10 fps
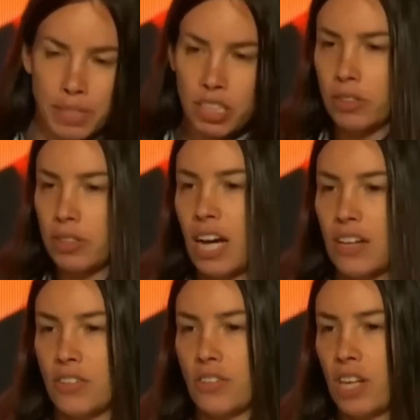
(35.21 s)

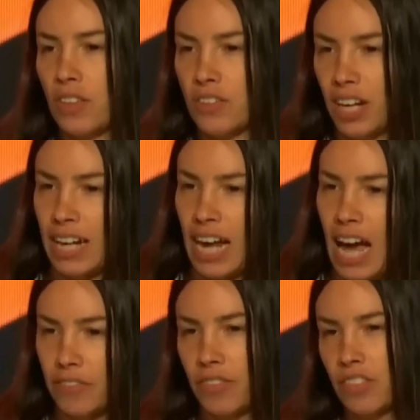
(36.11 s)
materializes in the second
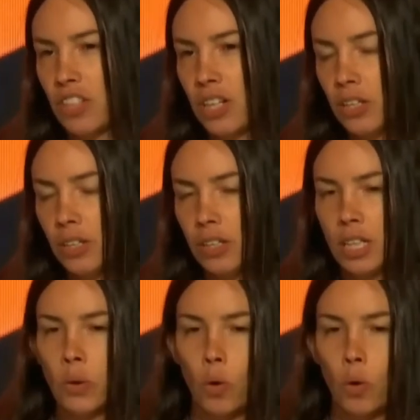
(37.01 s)
half of this year,